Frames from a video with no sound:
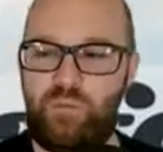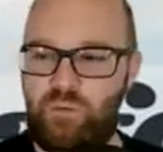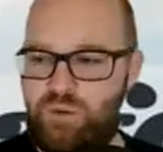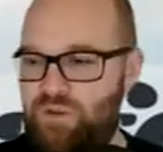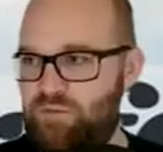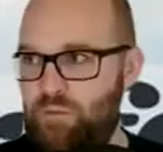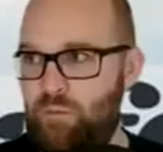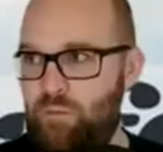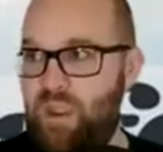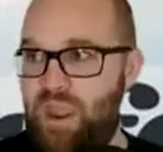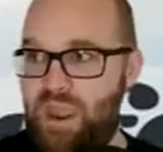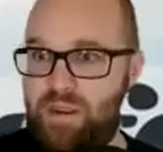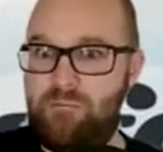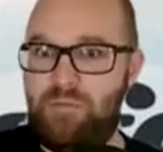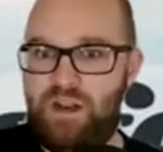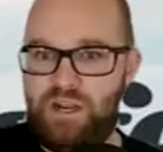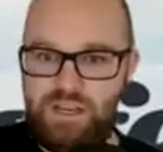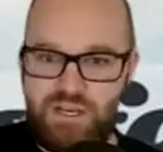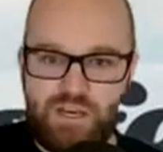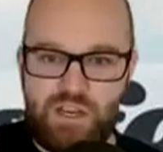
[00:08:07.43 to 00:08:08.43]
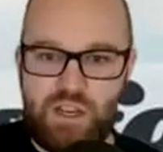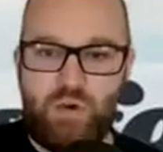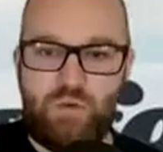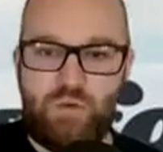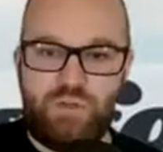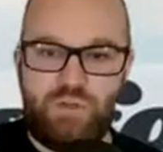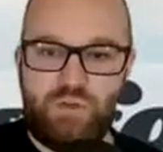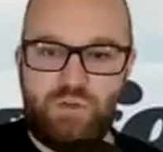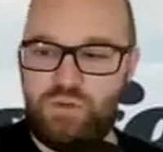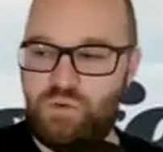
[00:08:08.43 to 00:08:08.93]
We have to pay money to go
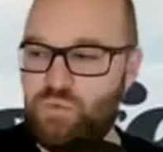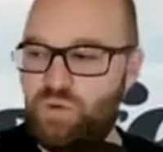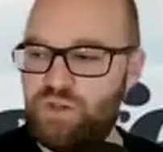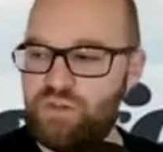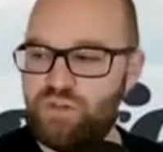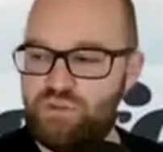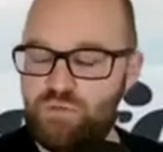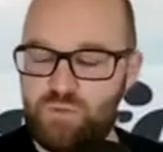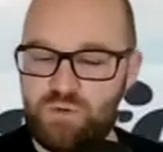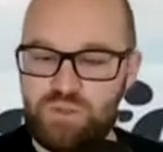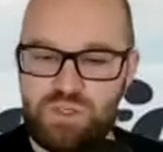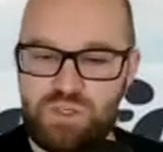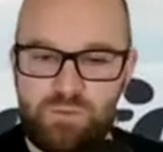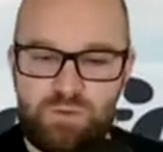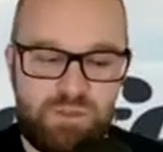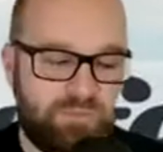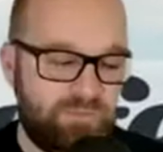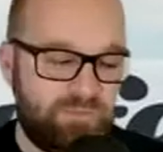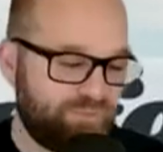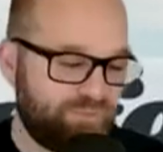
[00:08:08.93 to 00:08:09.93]
use a restroom or something.